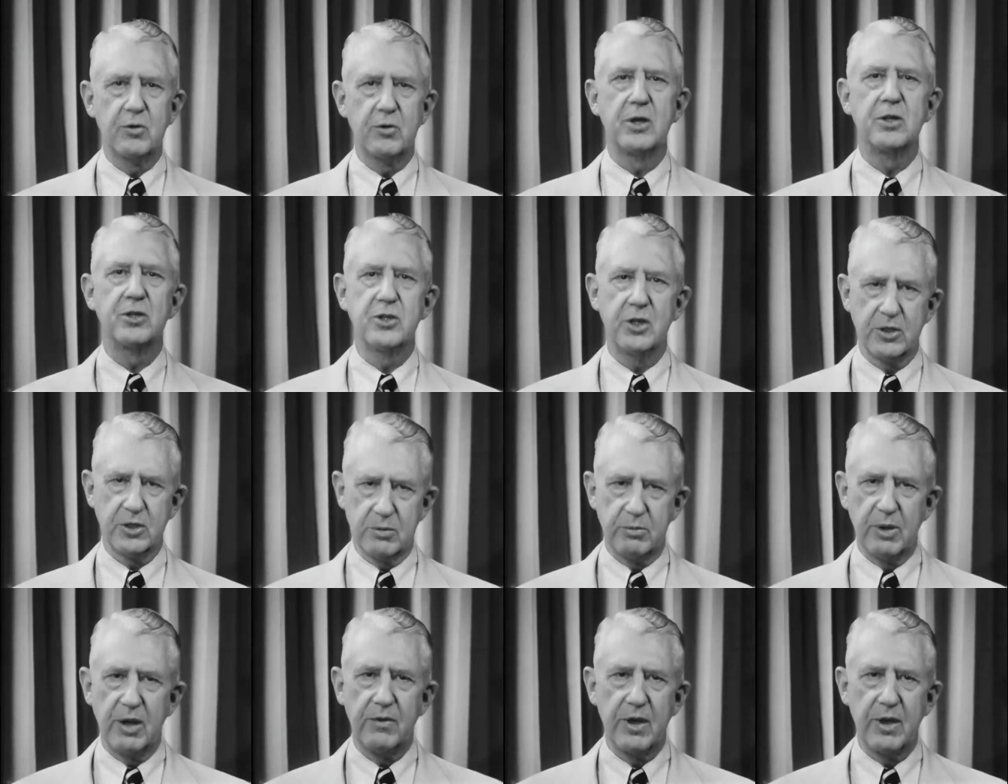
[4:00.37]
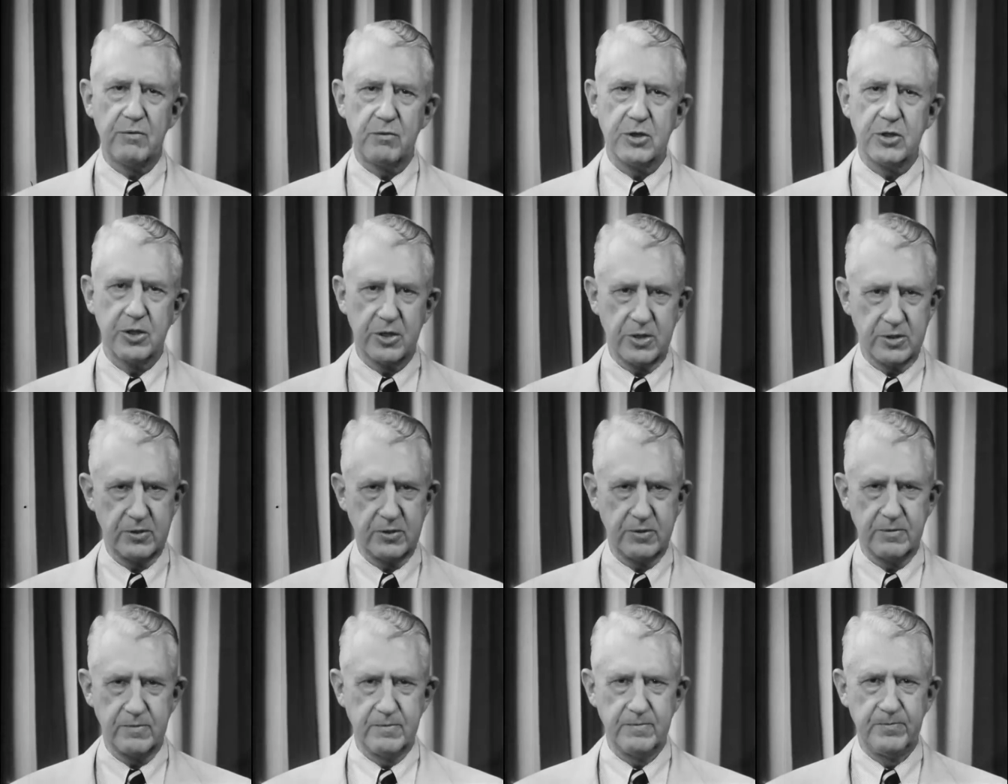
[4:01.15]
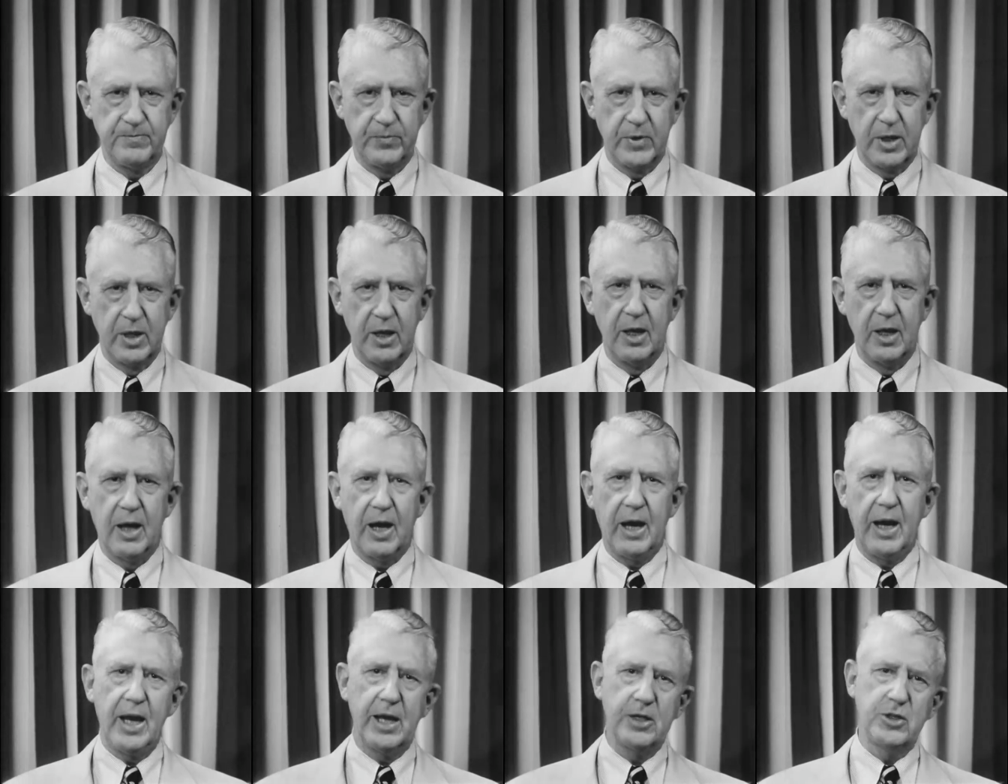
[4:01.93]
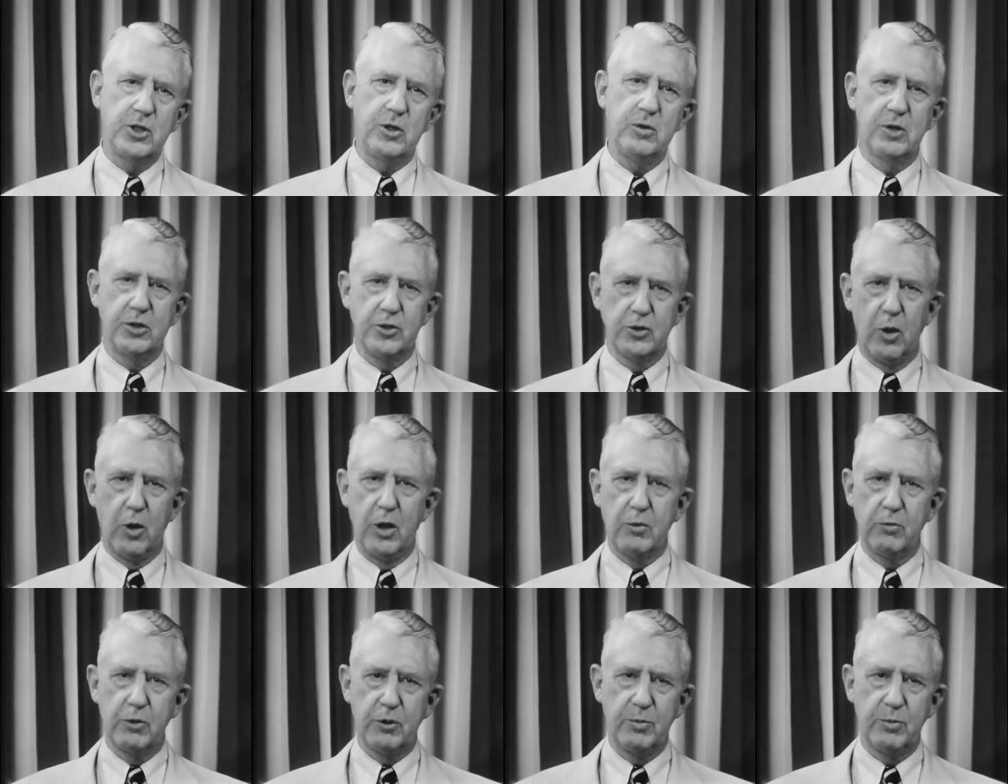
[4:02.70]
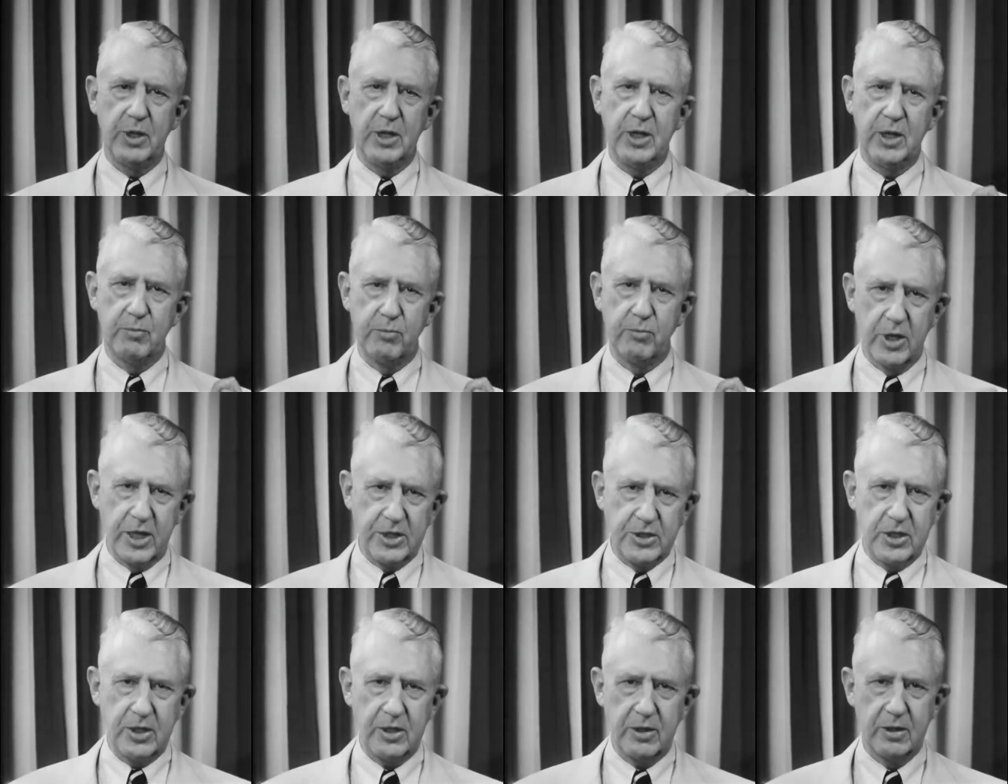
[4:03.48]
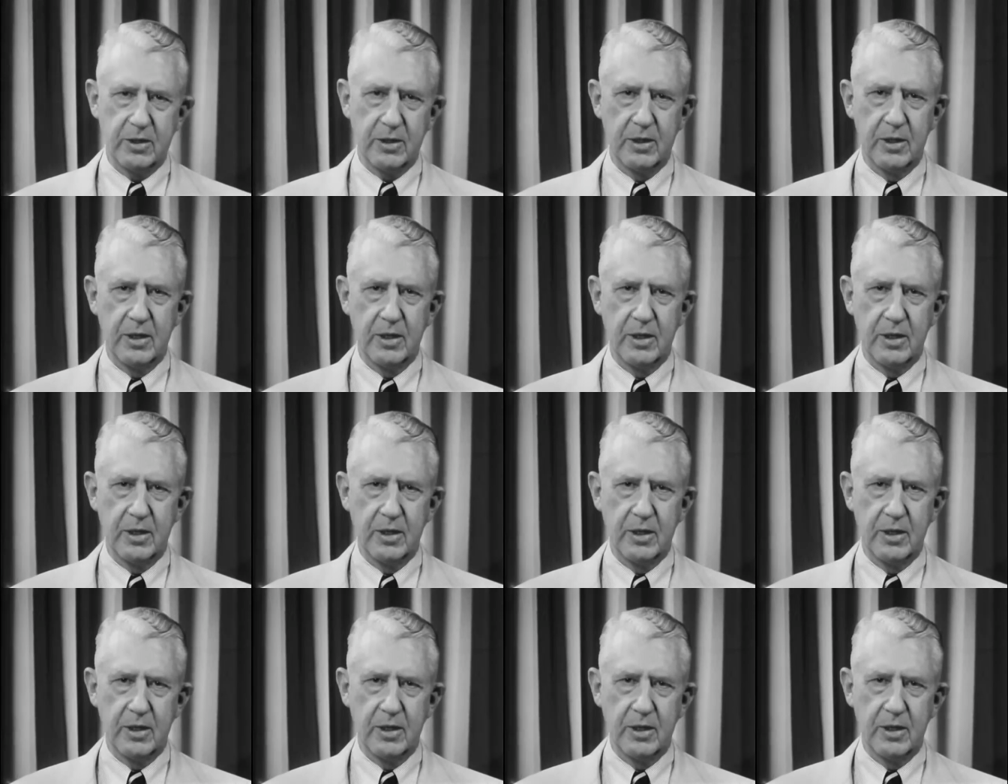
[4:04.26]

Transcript: criticism of every citizen. I ask you to join with me in pledging